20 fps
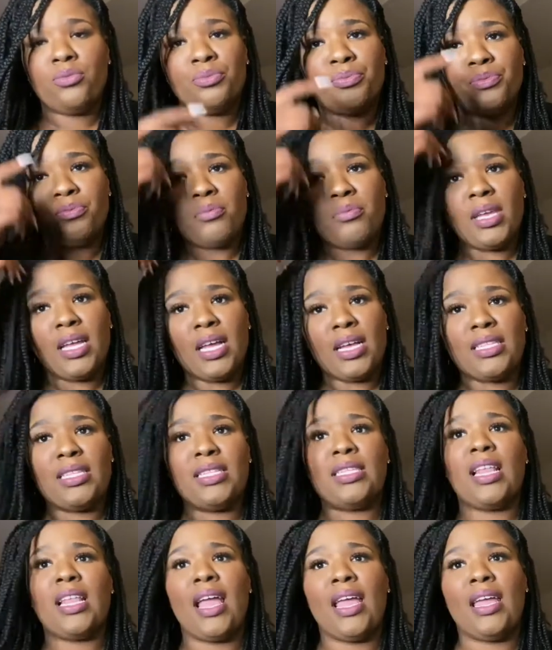because
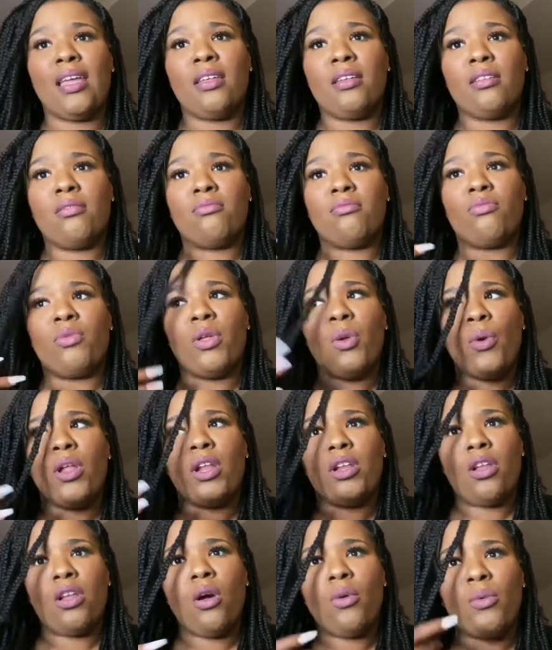it's like we want
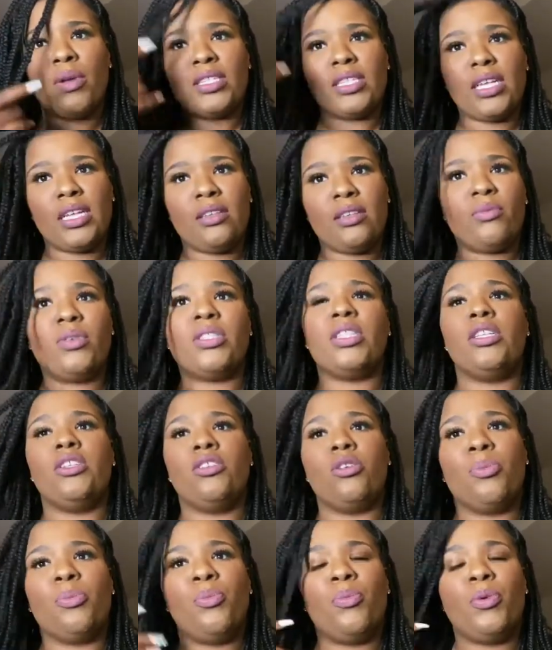to know what's in
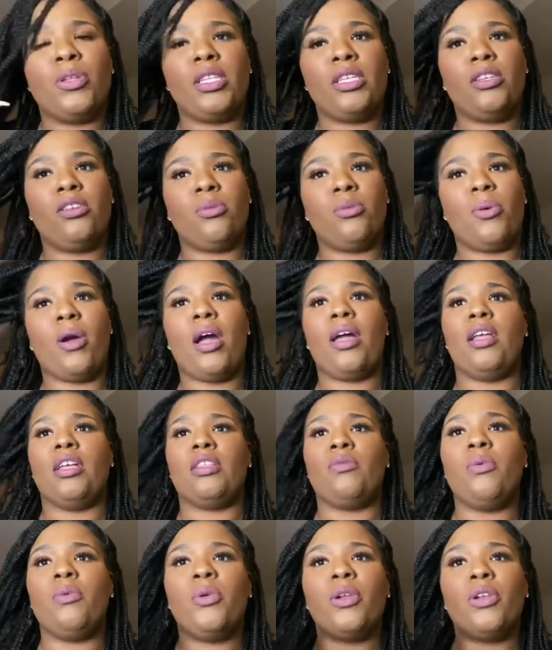your
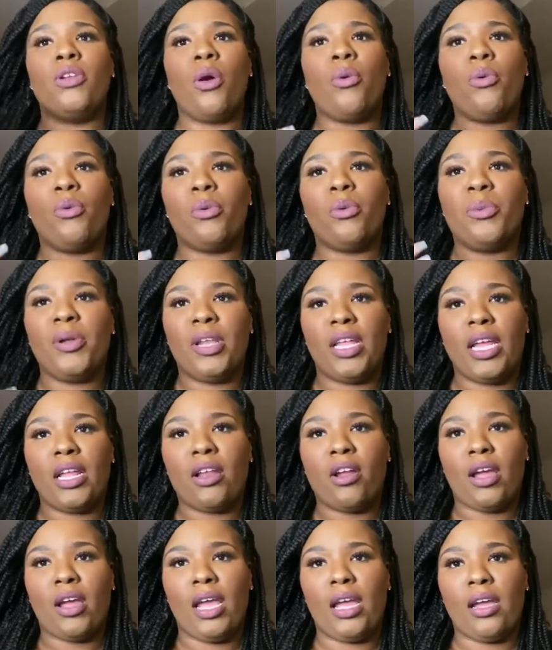products. We want to know what we're putting in
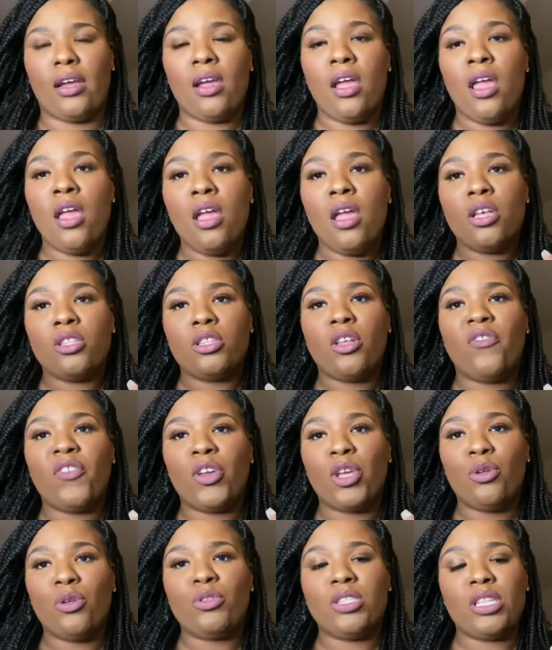our hair. So for
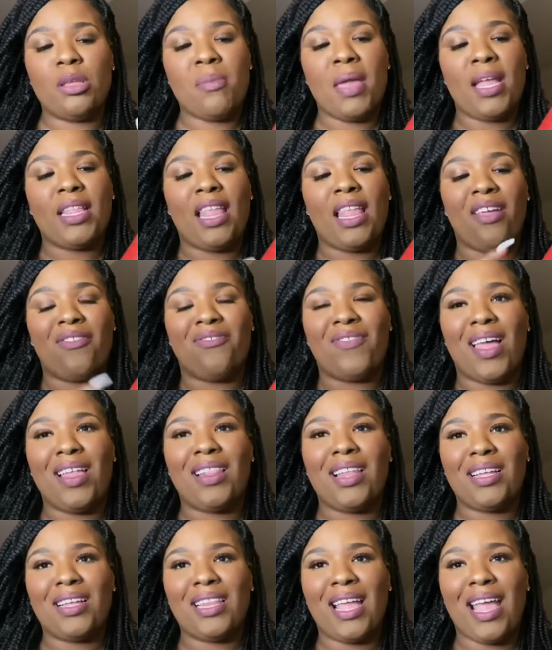you to make that font
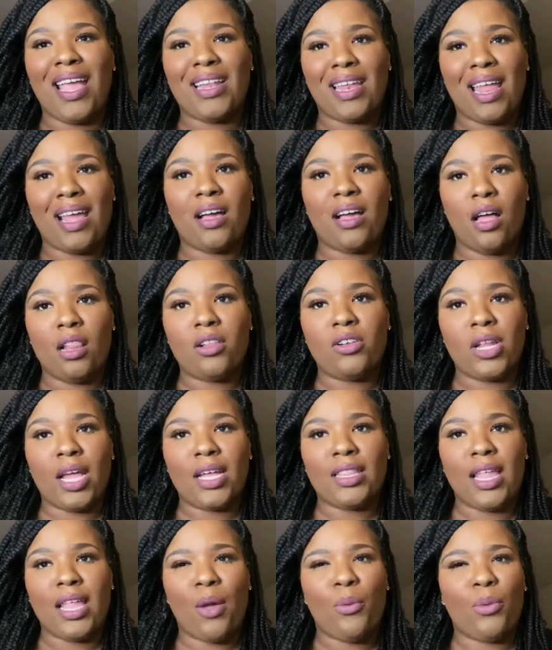like that and that color
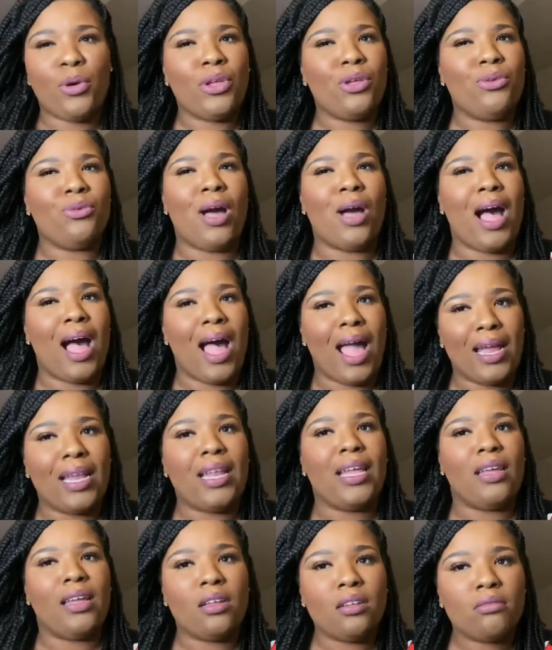like that, what are you
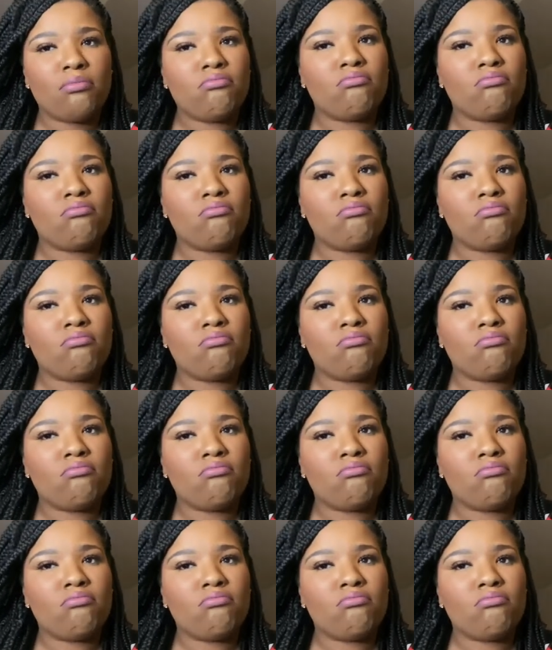hiding?